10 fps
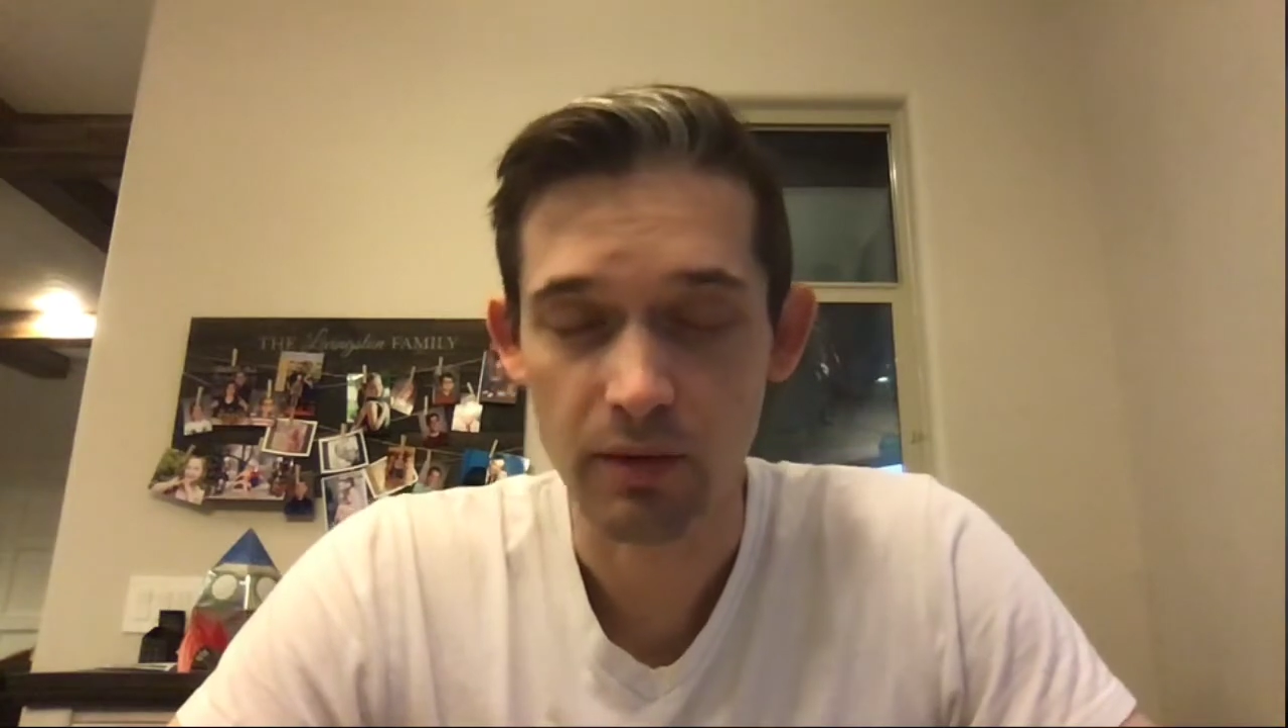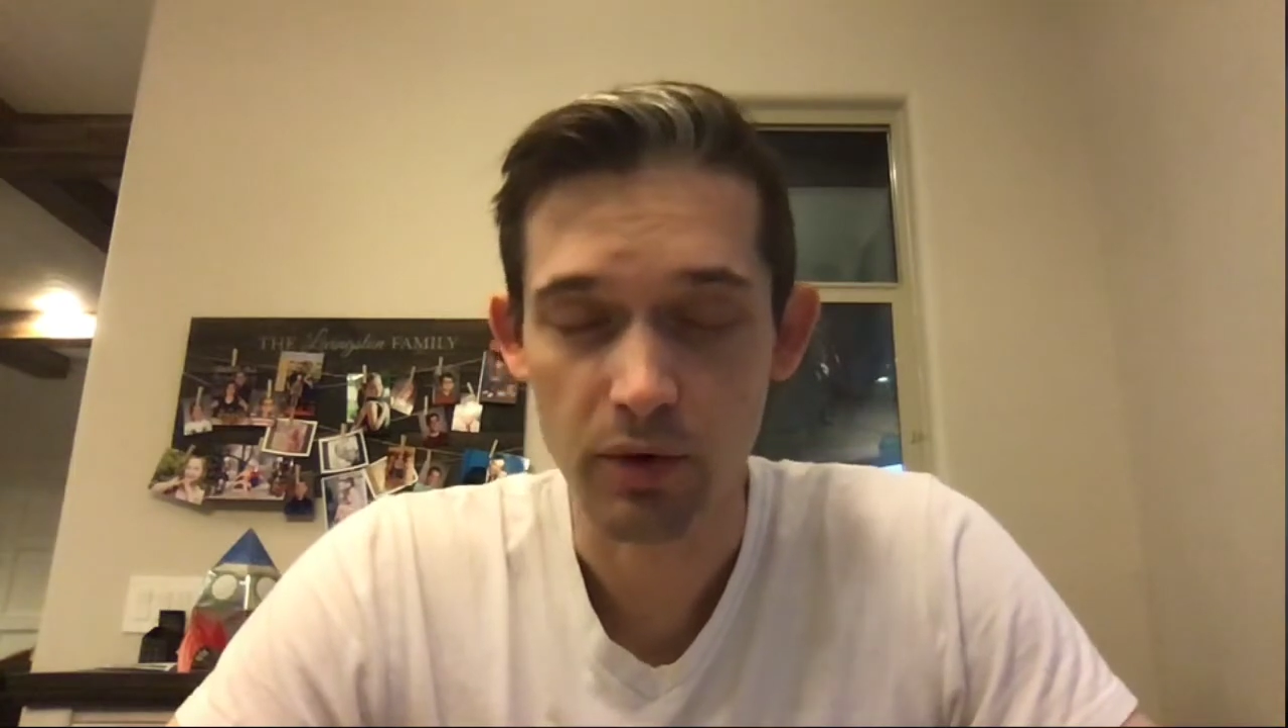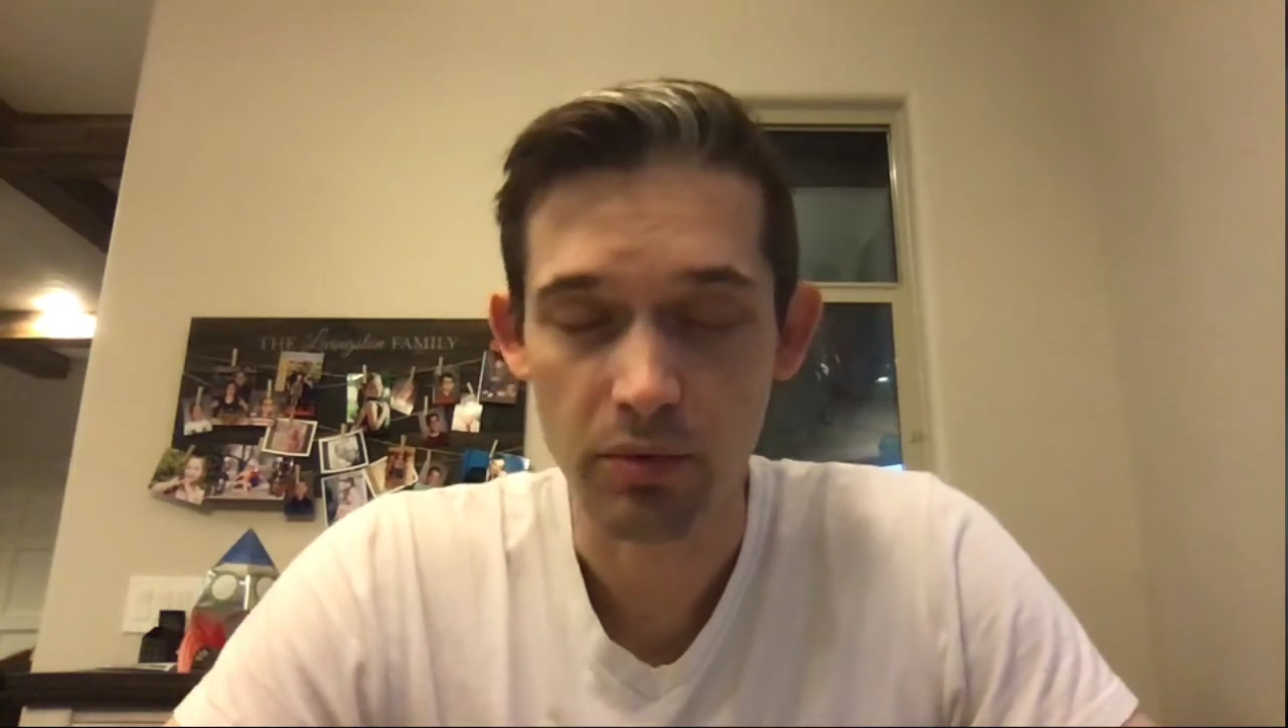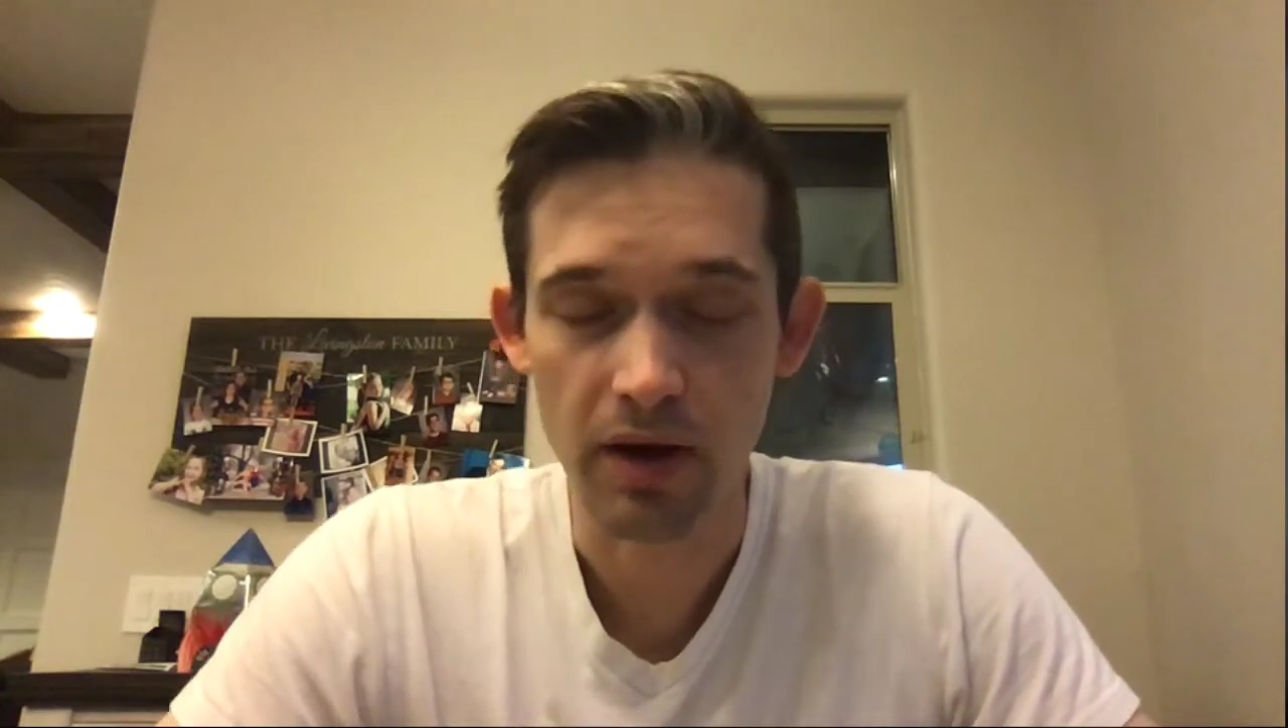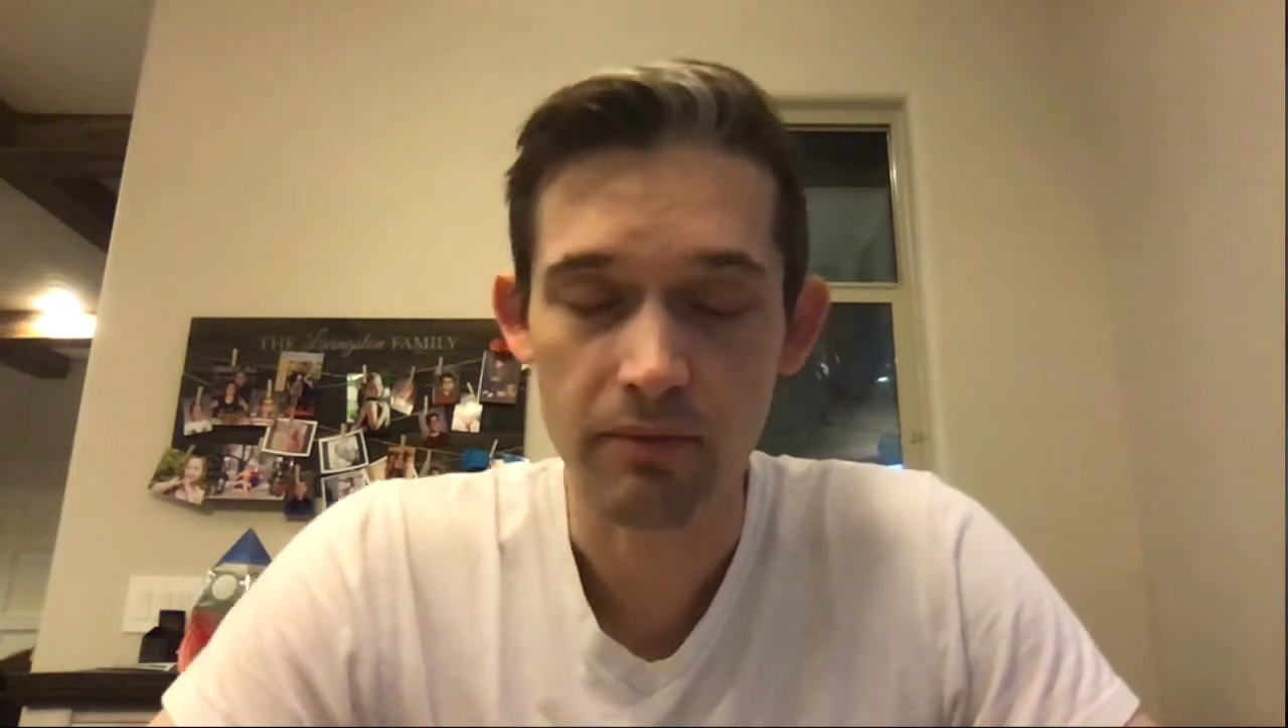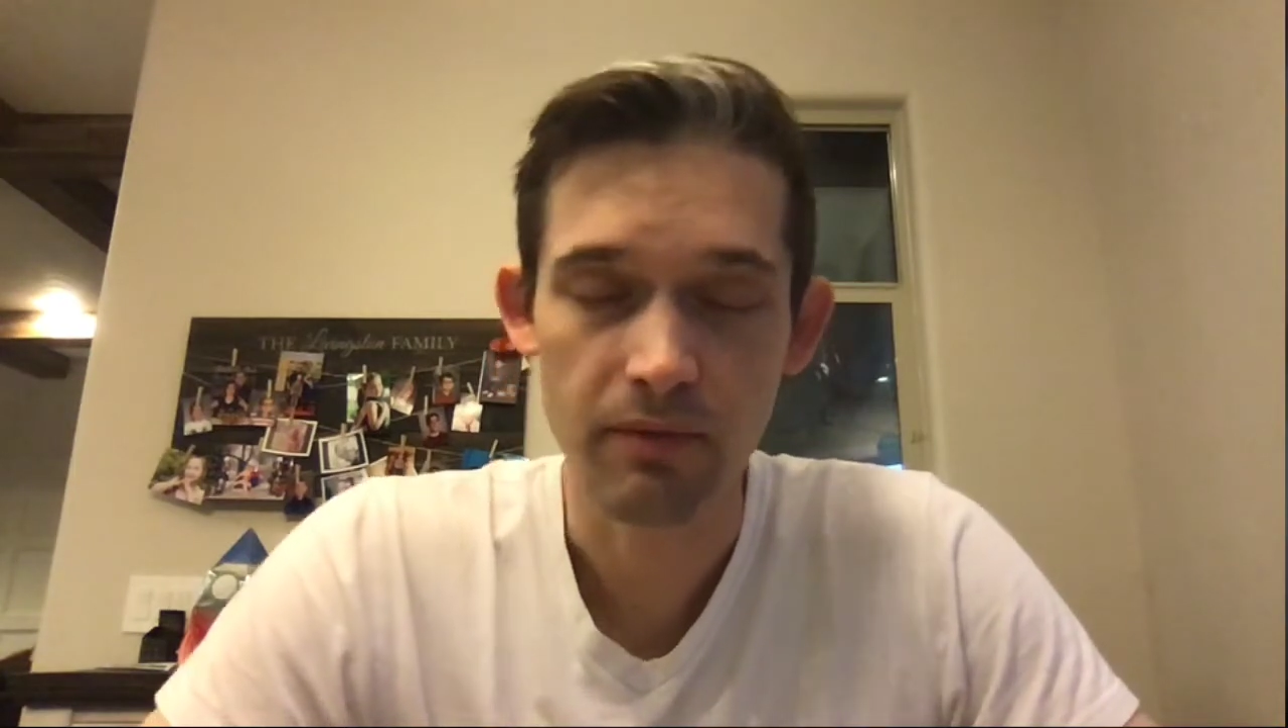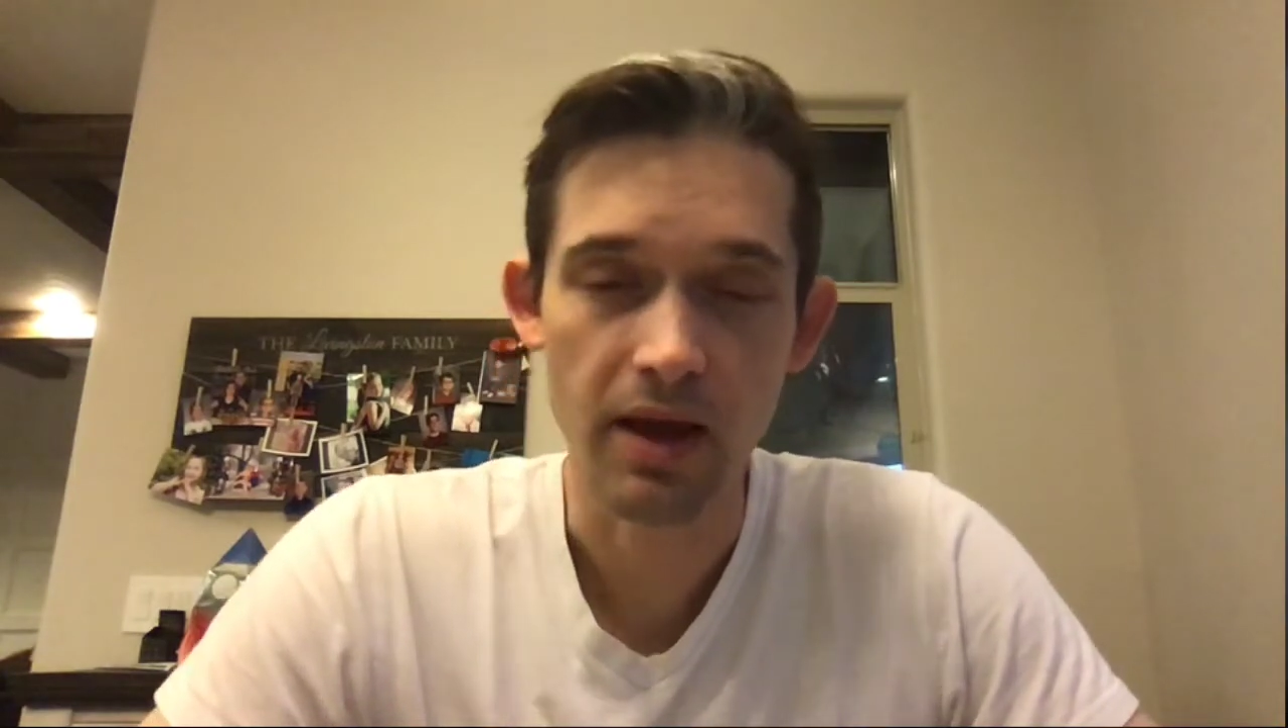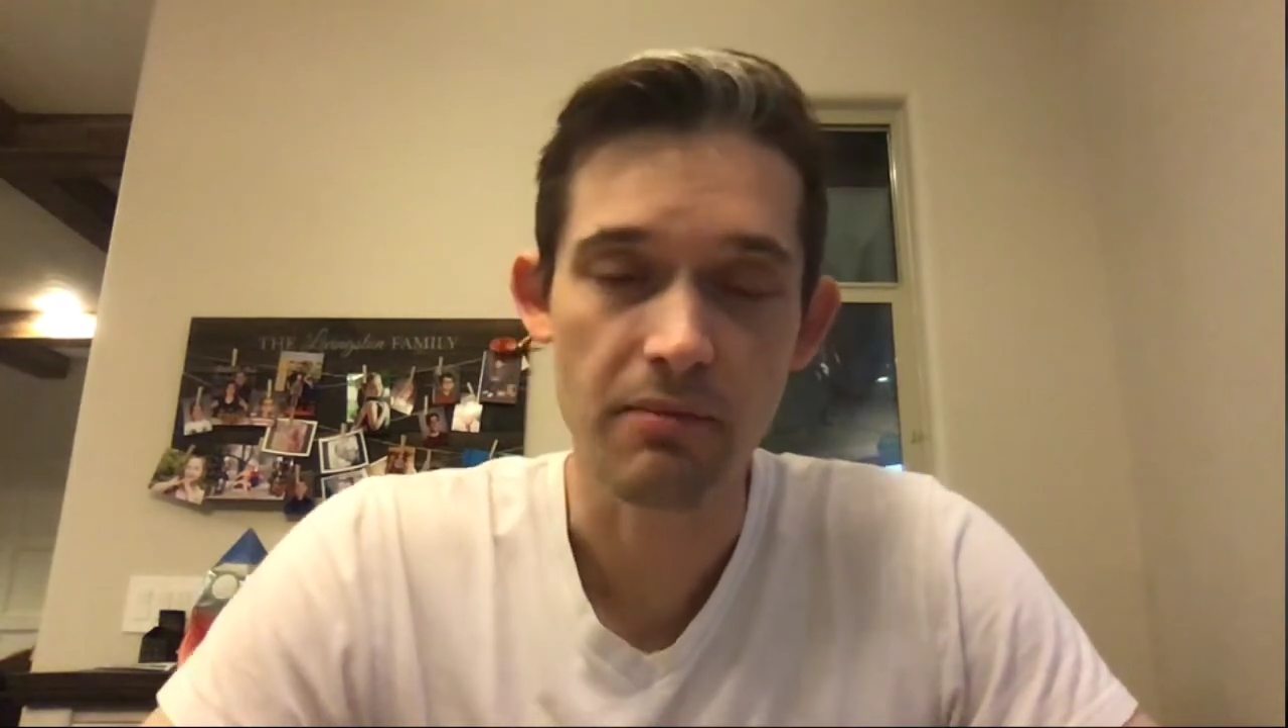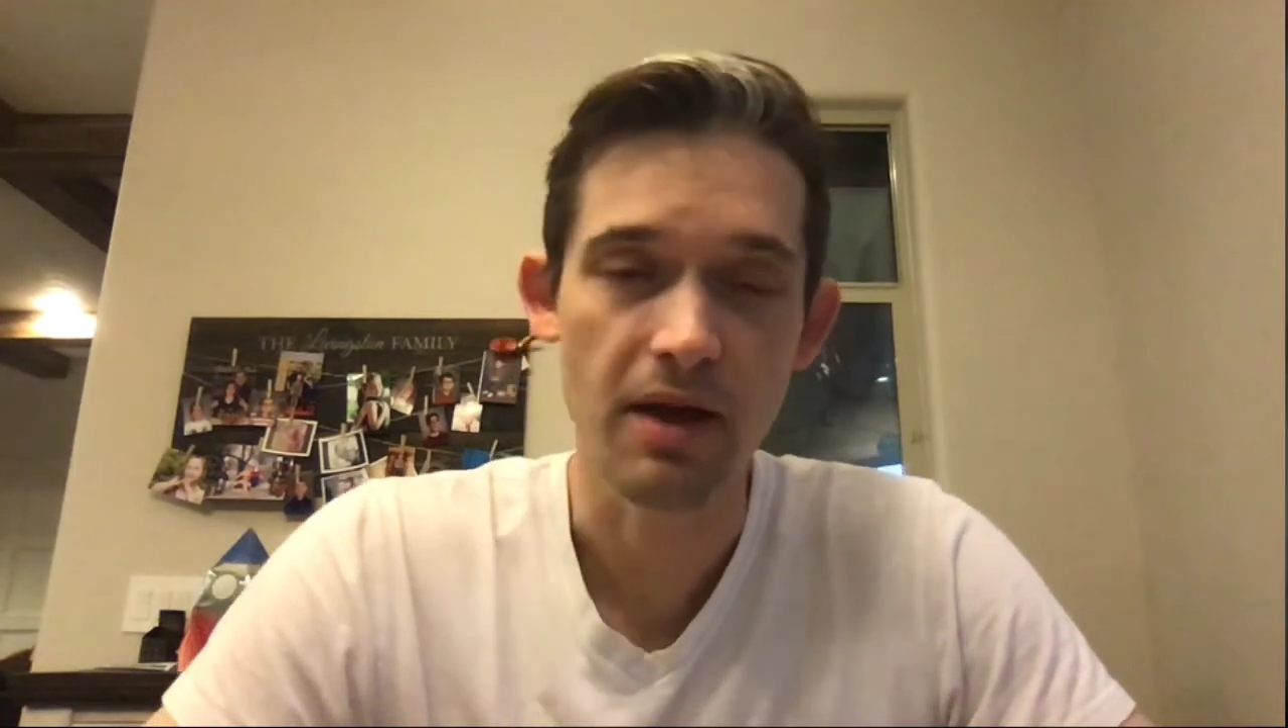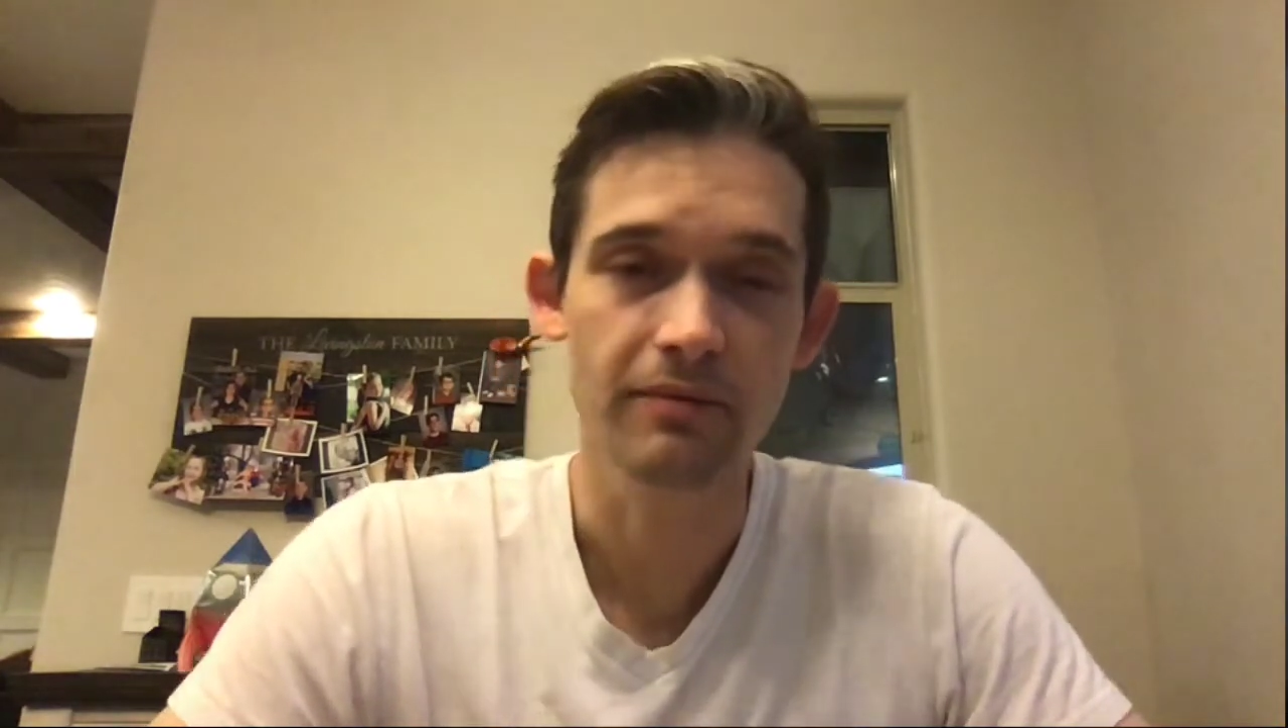we pray.
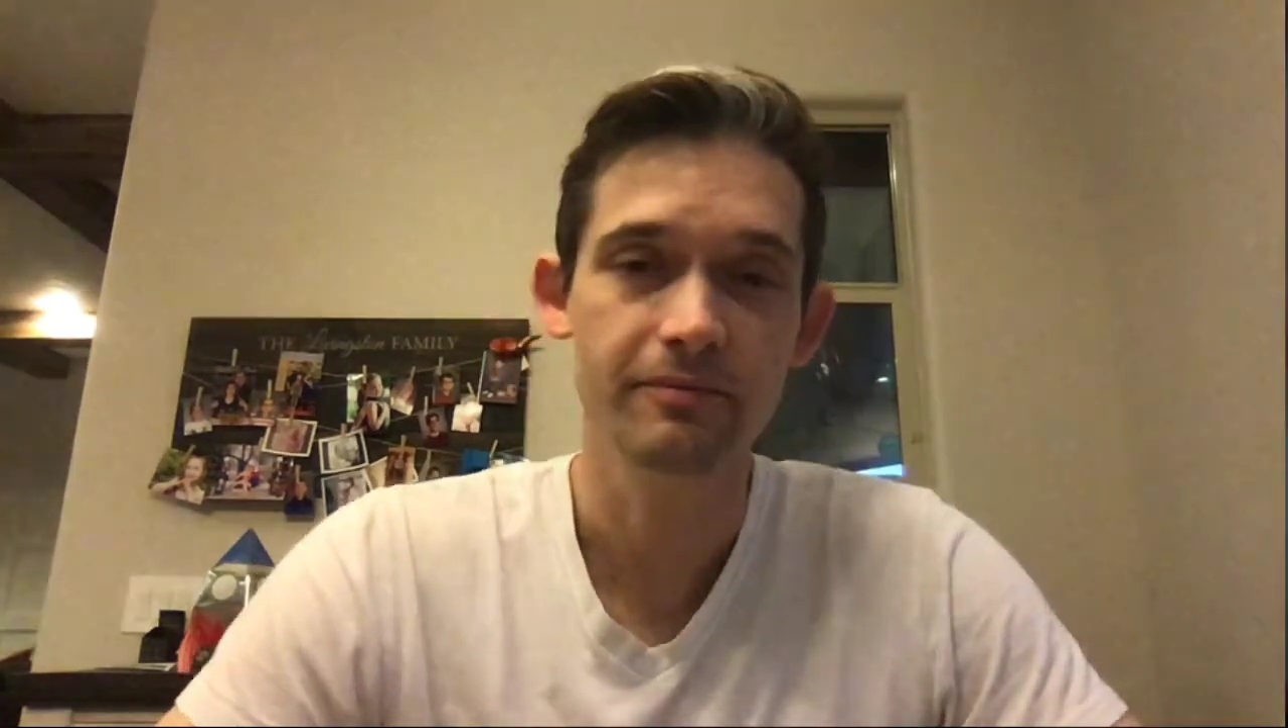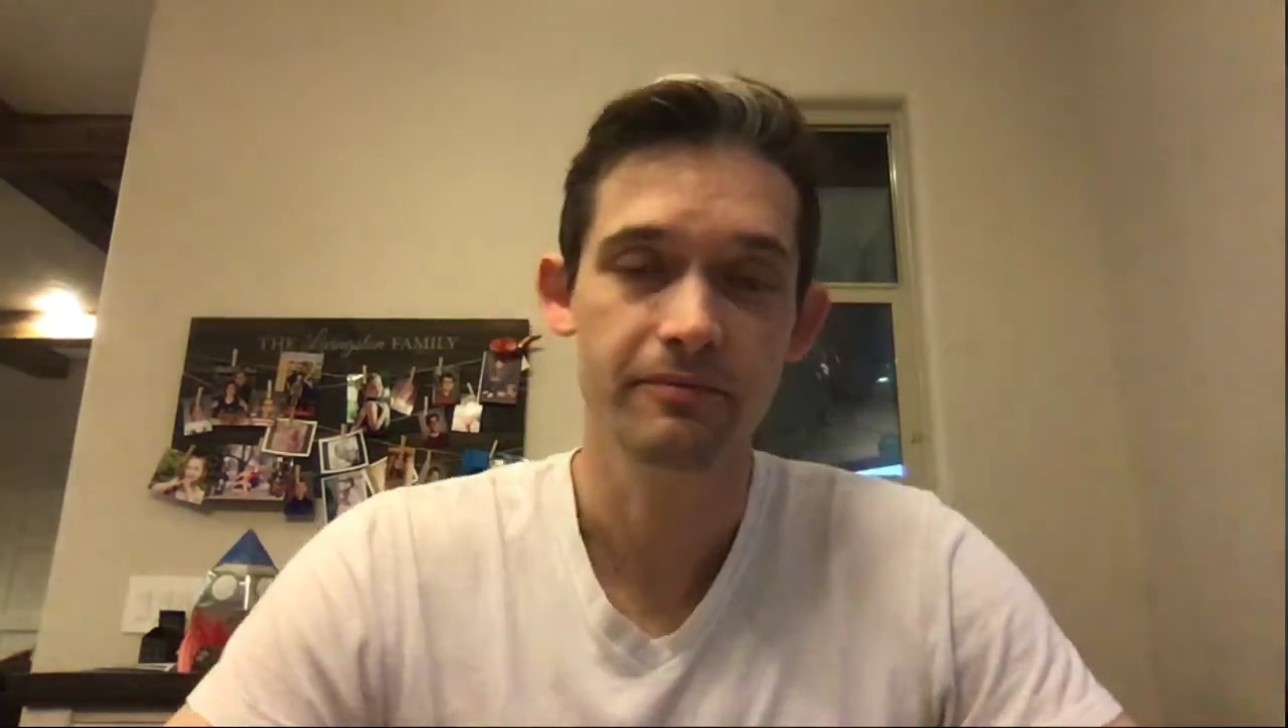Amen.